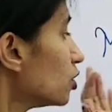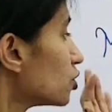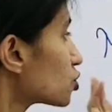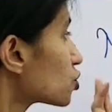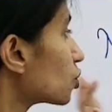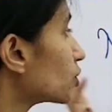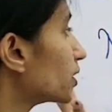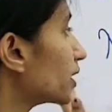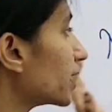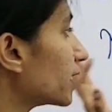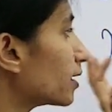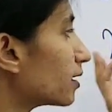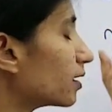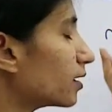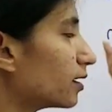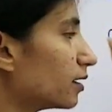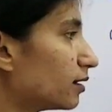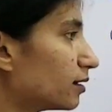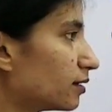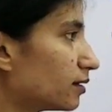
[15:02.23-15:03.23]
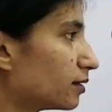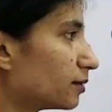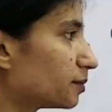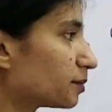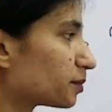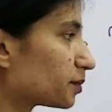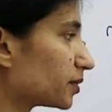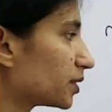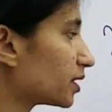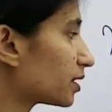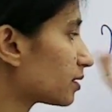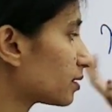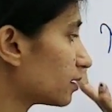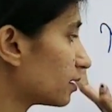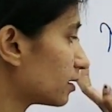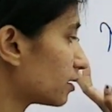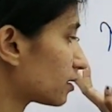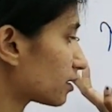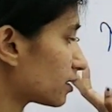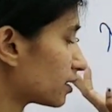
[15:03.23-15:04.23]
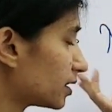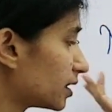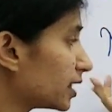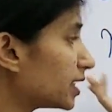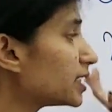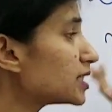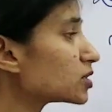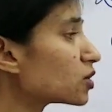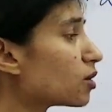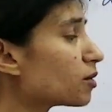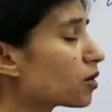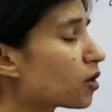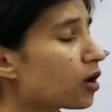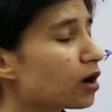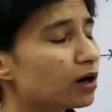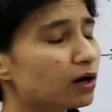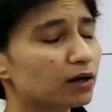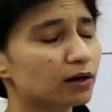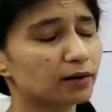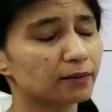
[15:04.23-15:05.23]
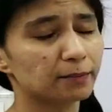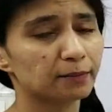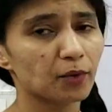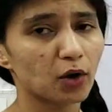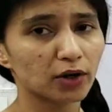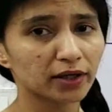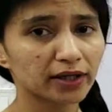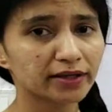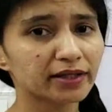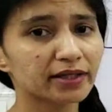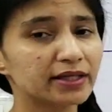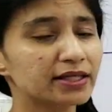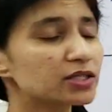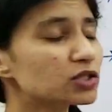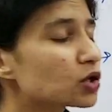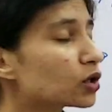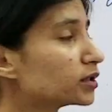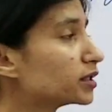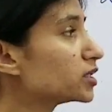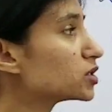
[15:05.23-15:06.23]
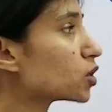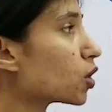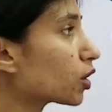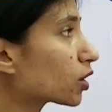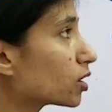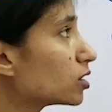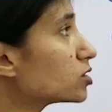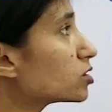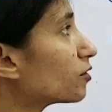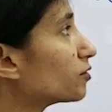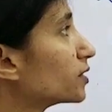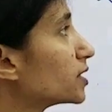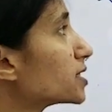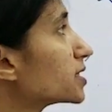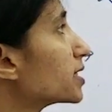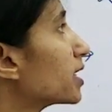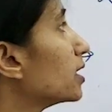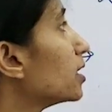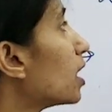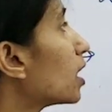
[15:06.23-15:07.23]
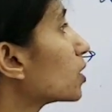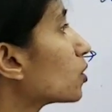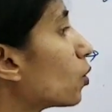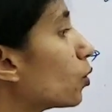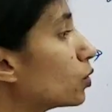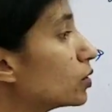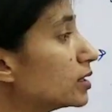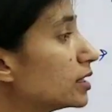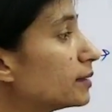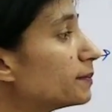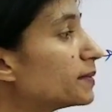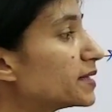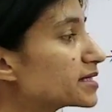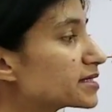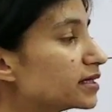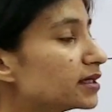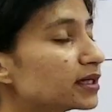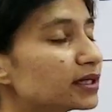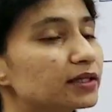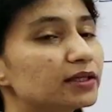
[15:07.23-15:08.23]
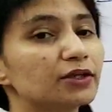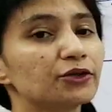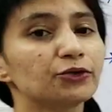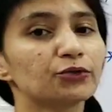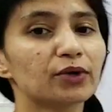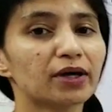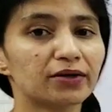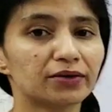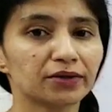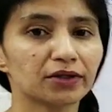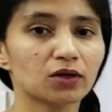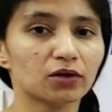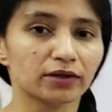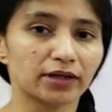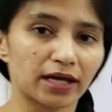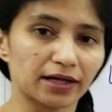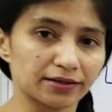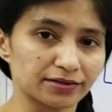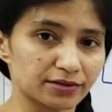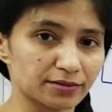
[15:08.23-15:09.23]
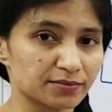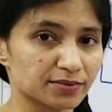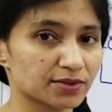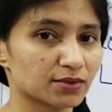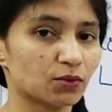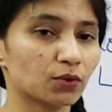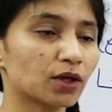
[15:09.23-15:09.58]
So they these organelles or these organs of the cell are only present in the eukaryotic organisms.